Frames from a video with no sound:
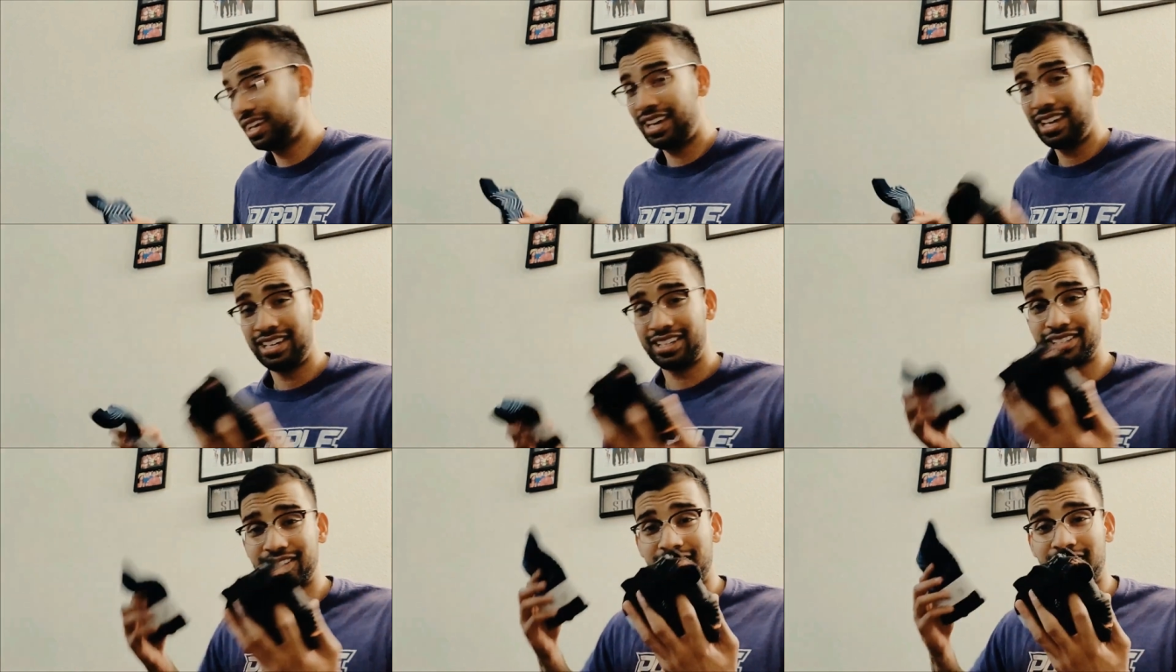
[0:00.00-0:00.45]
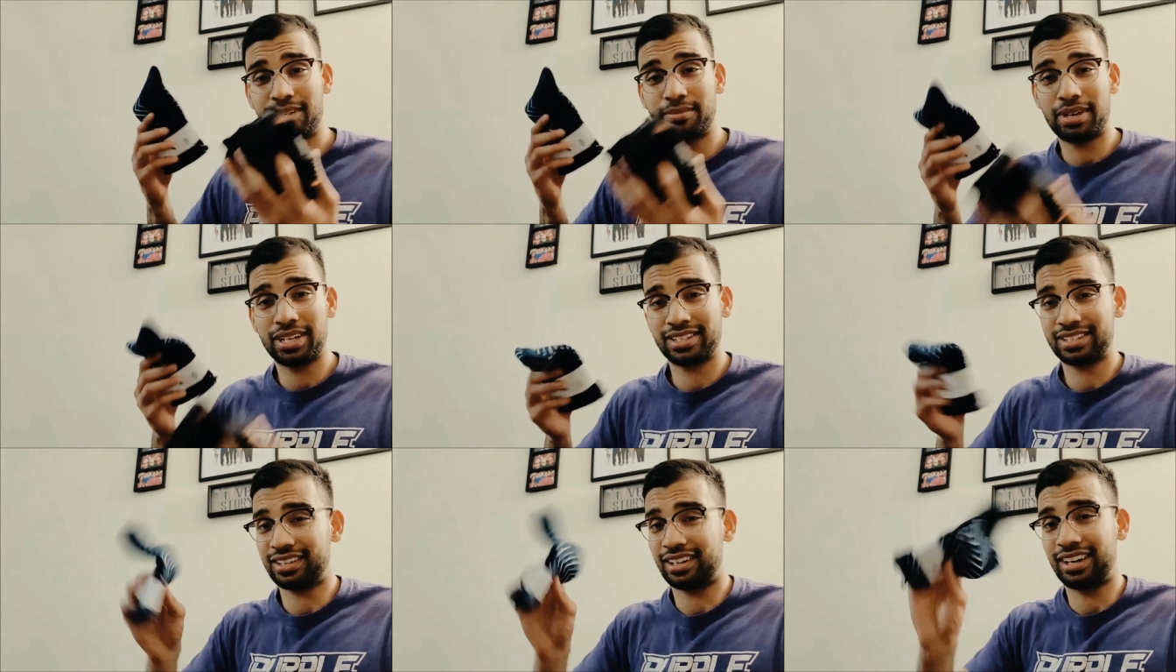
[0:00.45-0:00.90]
So I have my
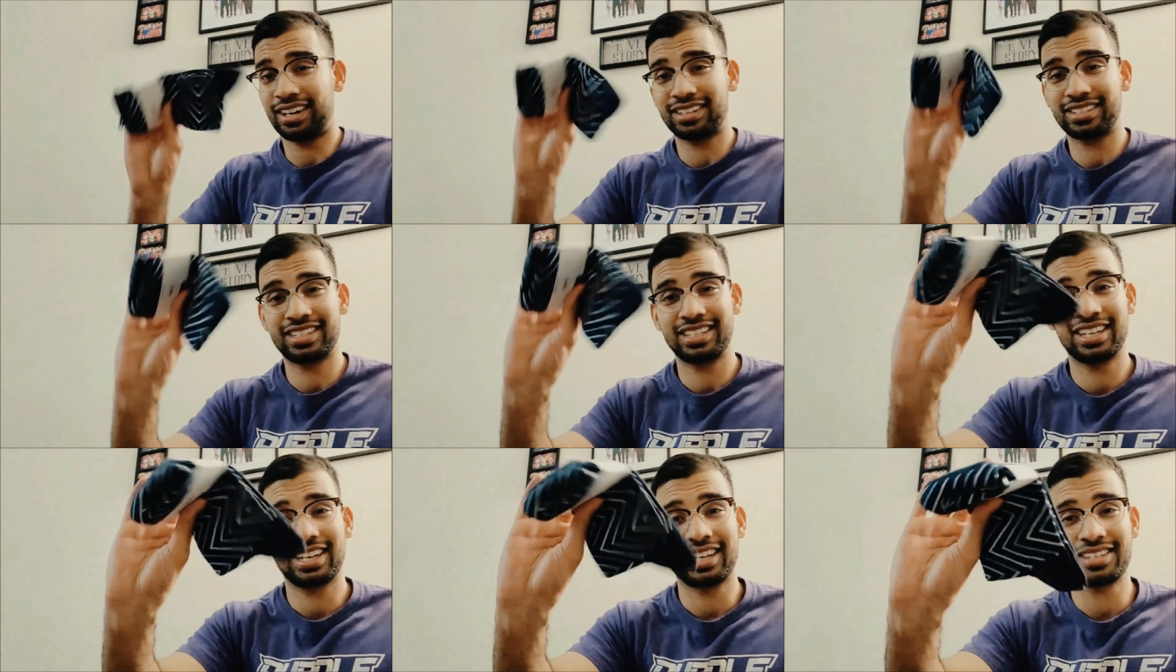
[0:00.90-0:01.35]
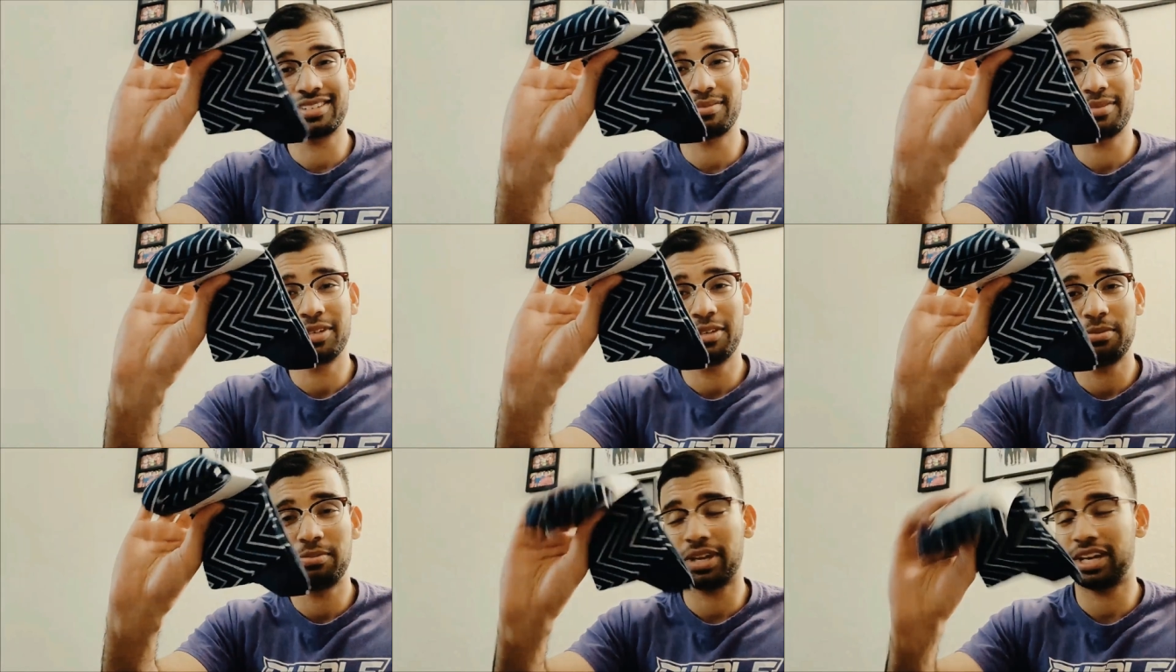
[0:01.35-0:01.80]
socks, got some
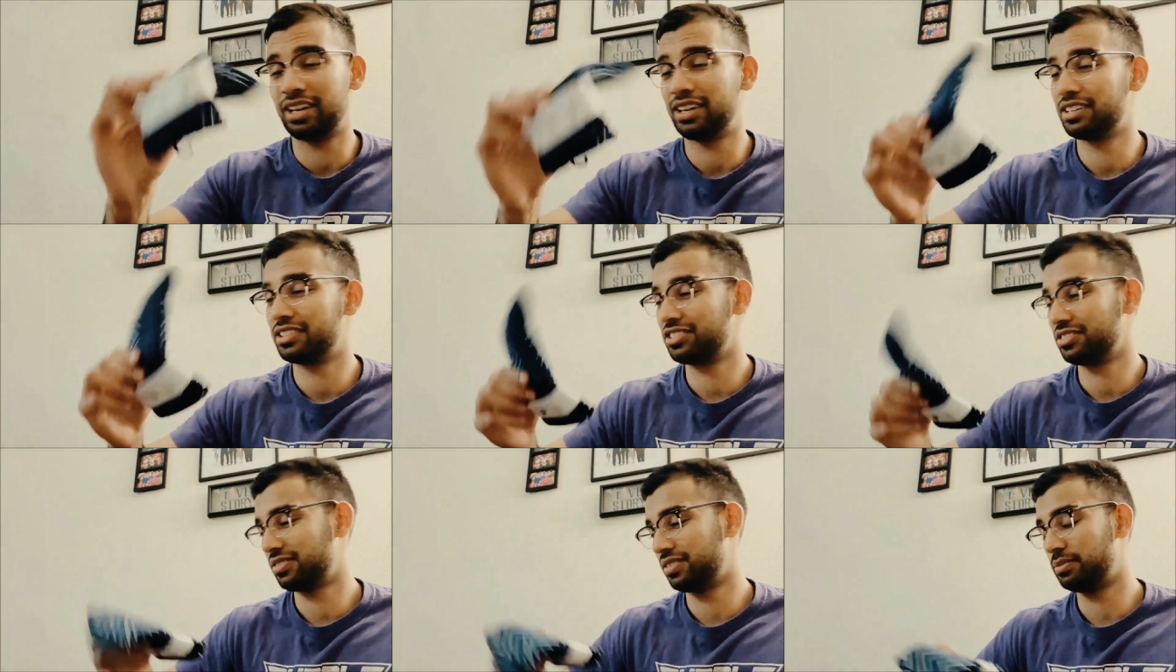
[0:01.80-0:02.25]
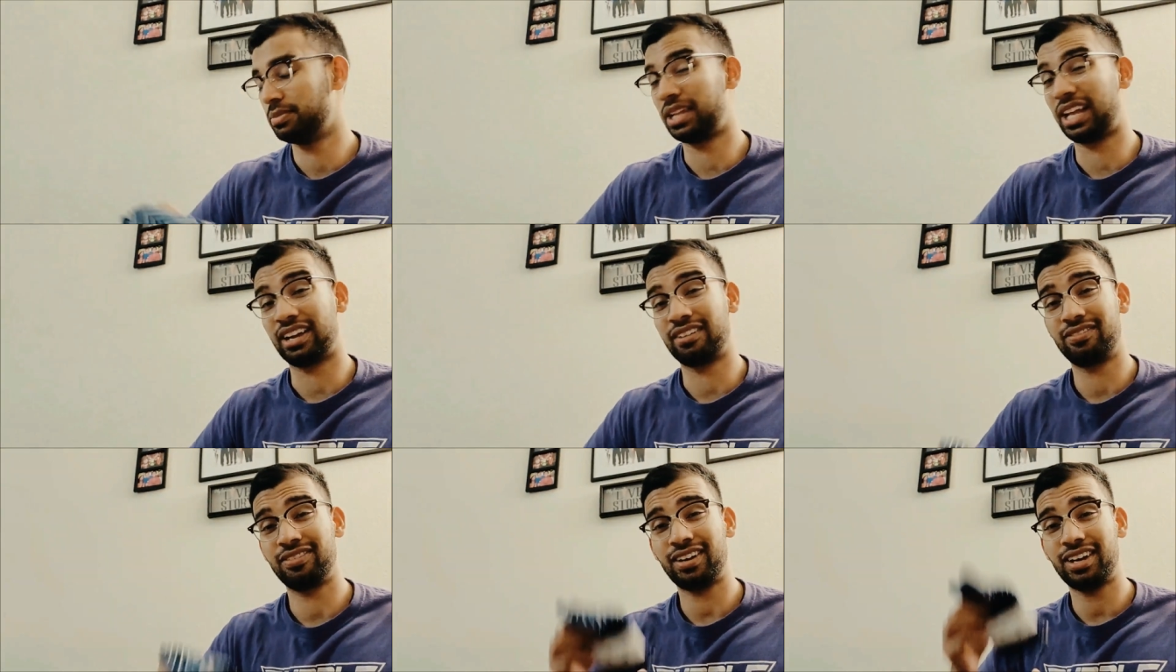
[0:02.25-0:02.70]
new pairs over
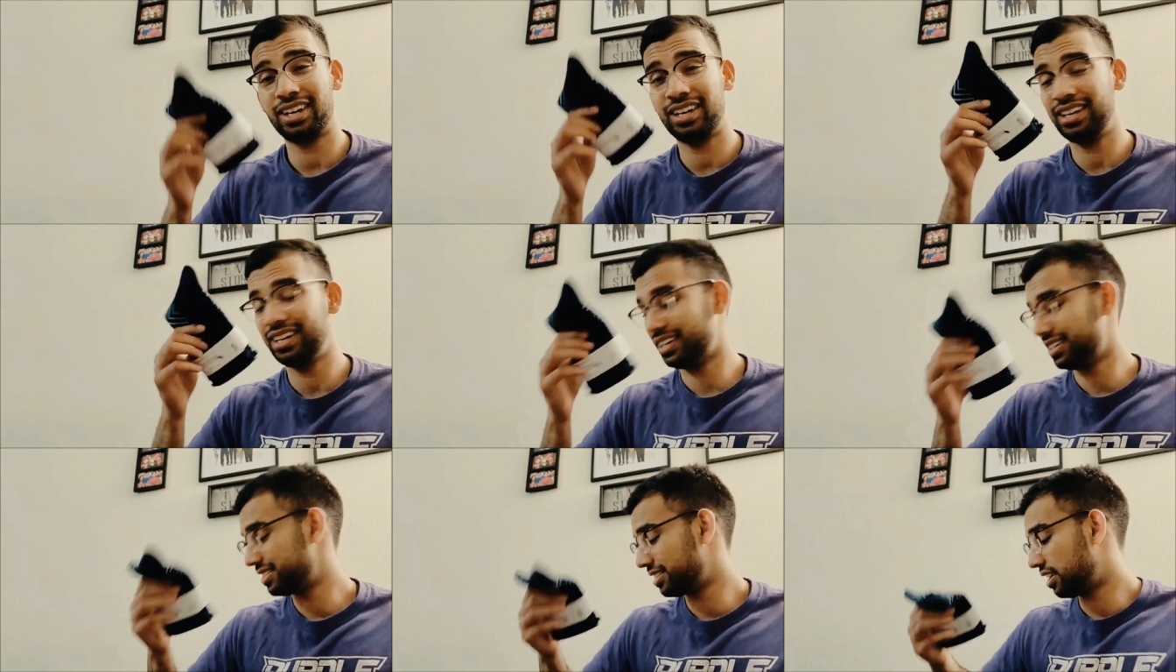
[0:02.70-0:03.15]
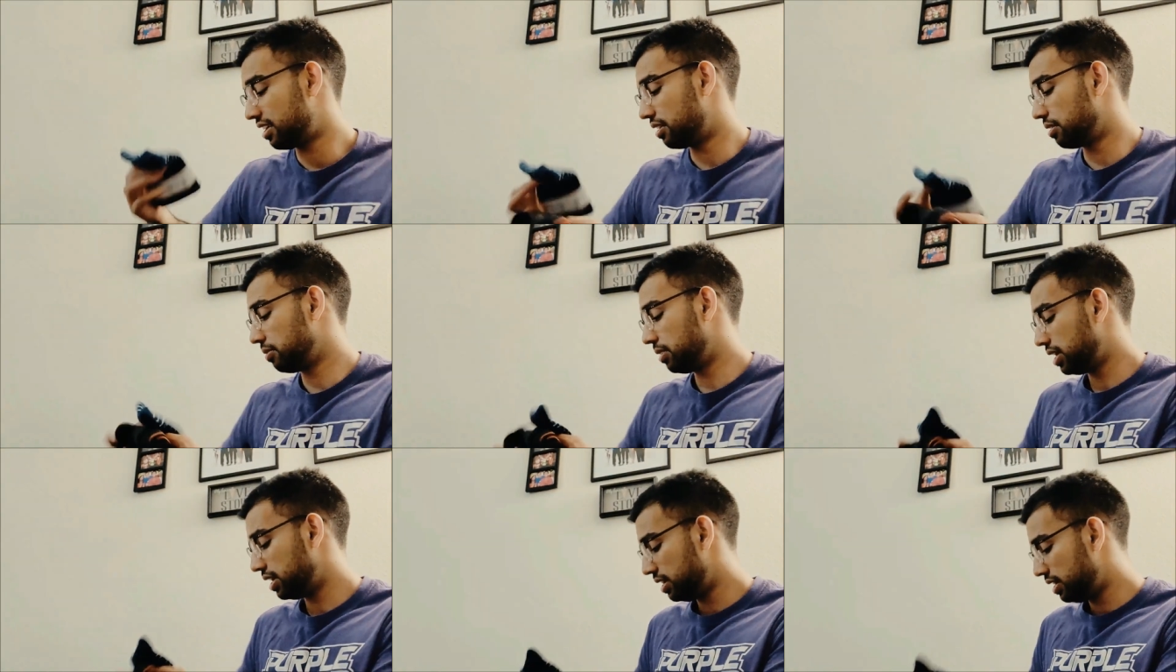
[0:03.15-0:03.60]
Black Friday, excited to
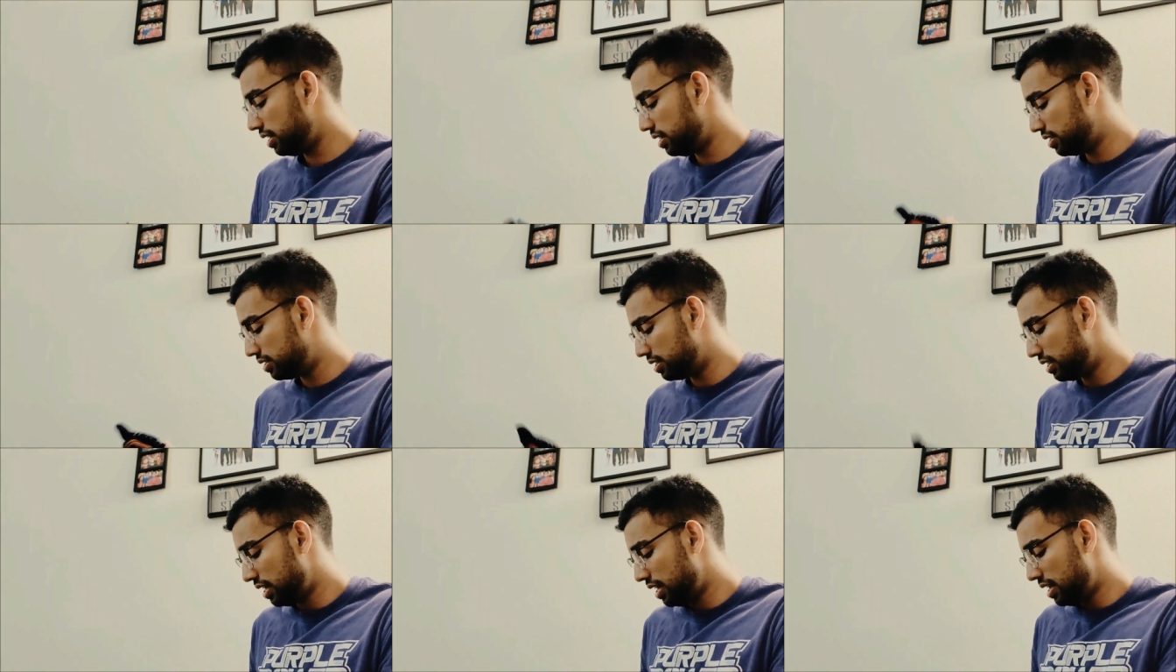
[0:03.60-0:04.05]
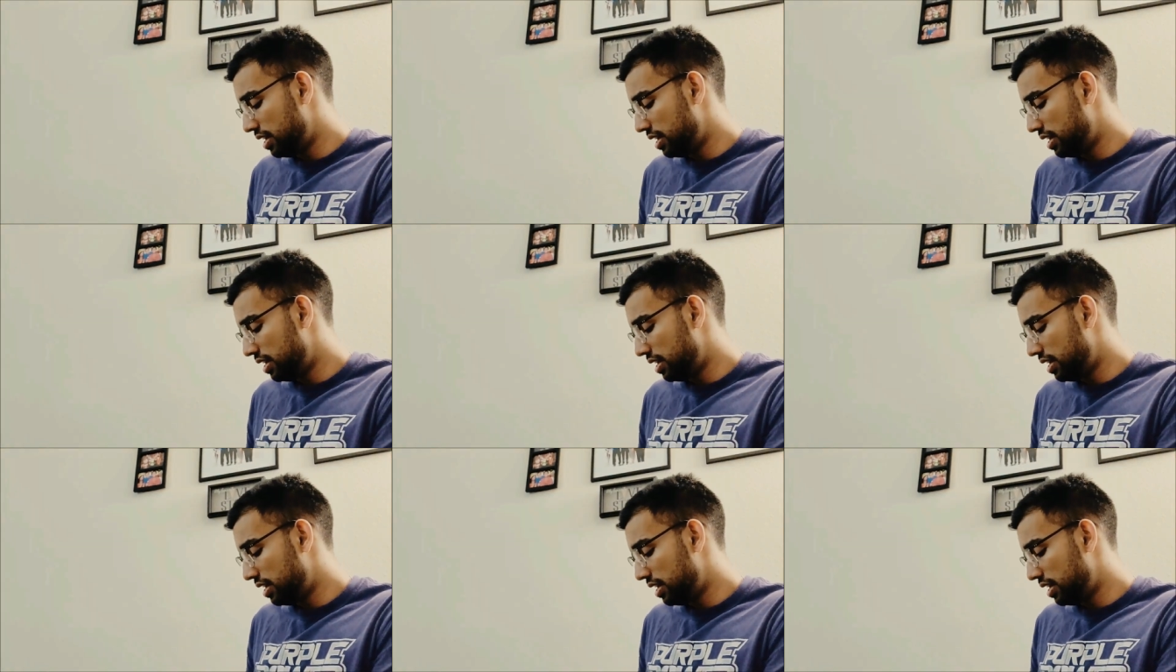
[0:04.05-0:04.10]
wear these.